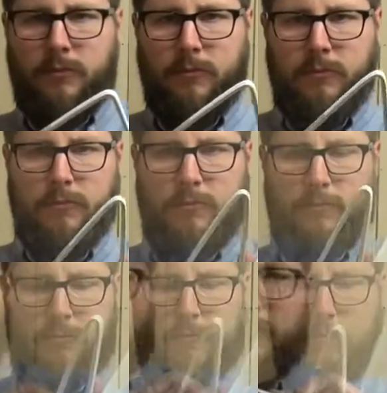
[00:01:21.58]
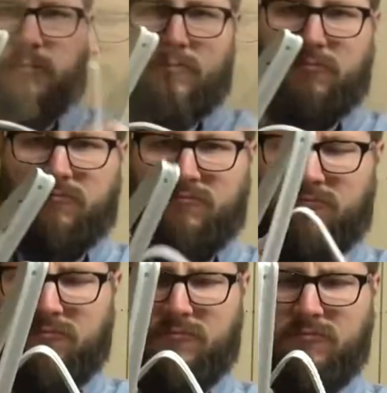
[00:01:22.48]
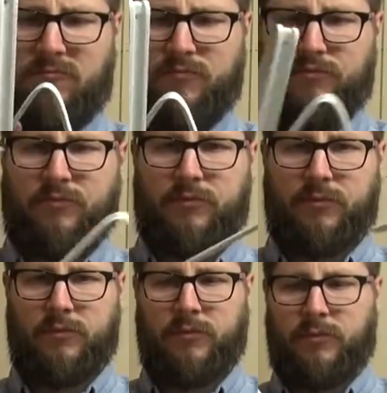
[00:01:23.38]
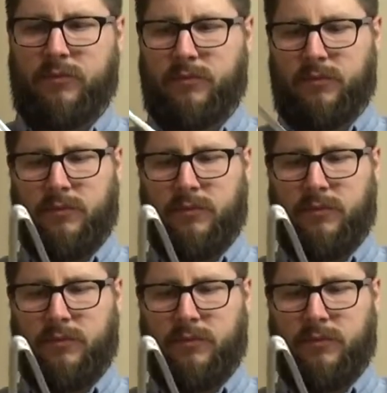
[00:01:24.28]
Nobody speaks.